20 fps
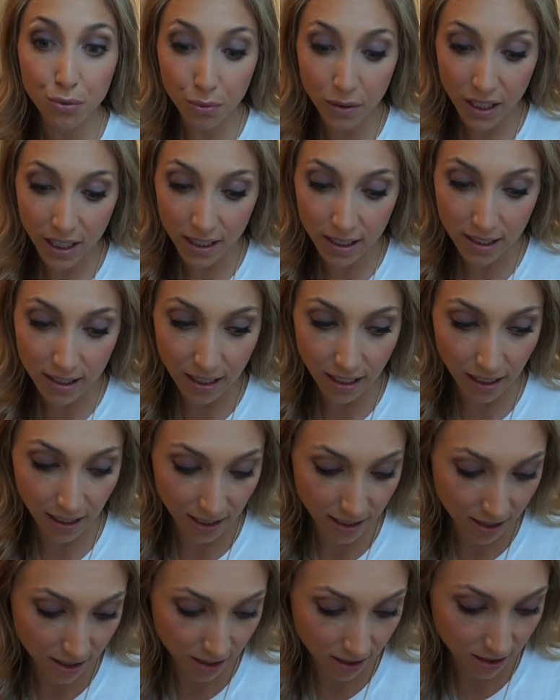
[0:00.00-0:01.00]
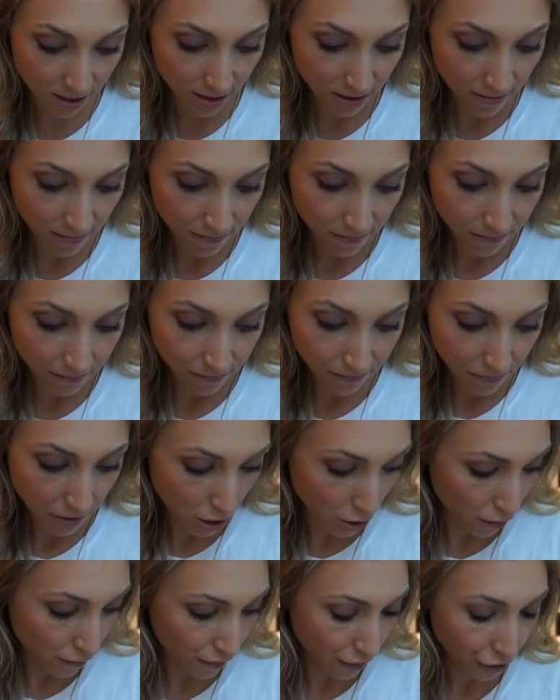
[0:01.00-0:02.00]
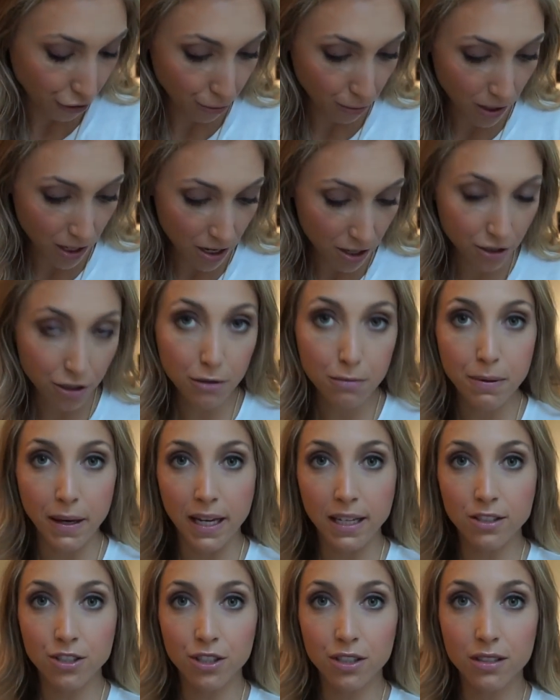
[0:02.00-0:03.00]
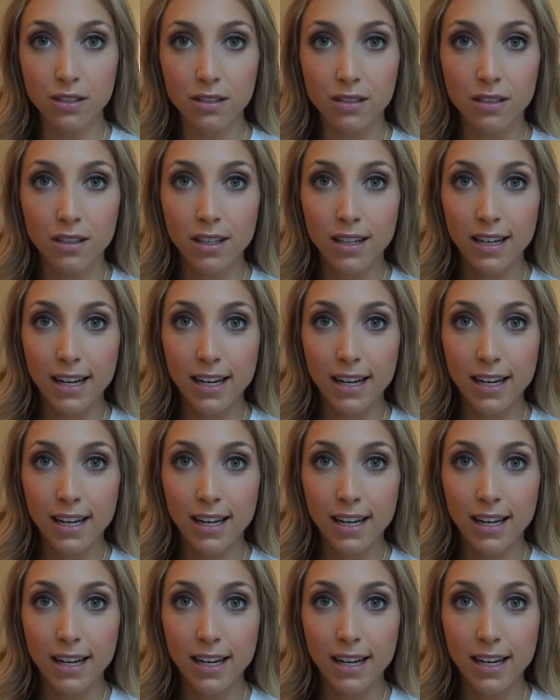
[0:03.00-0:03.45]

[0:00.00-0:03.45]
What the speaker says: weeks and it's over 300 pages.